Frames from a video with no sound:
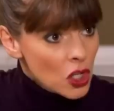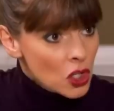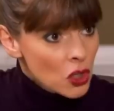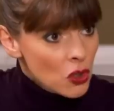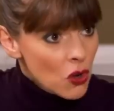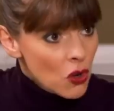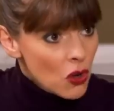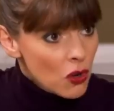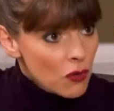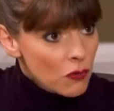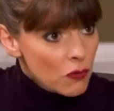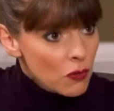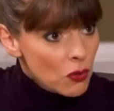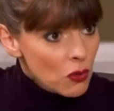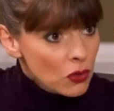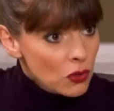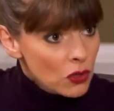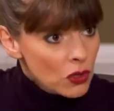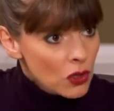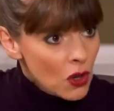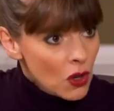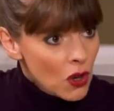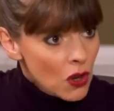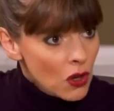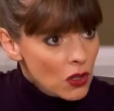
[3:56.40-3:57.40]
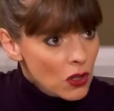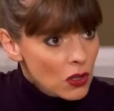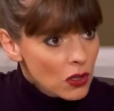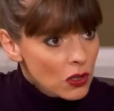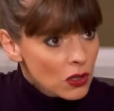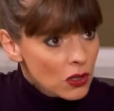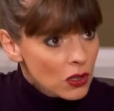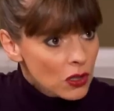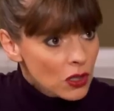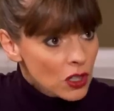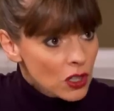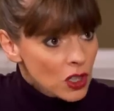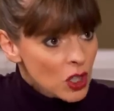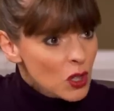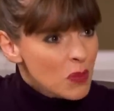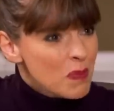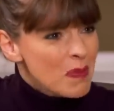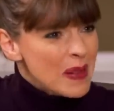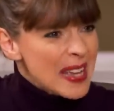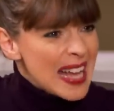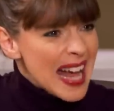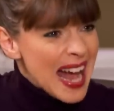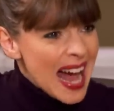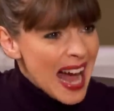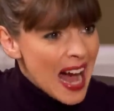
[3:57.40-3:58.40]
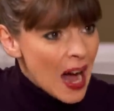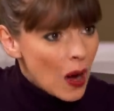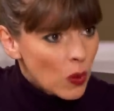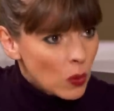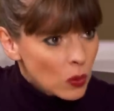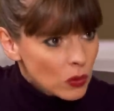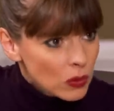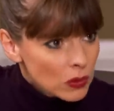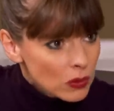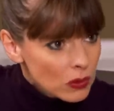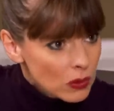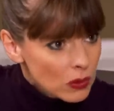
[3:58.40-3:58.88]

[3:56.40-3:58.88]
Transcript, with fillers: you got a fourth dog, you'd be out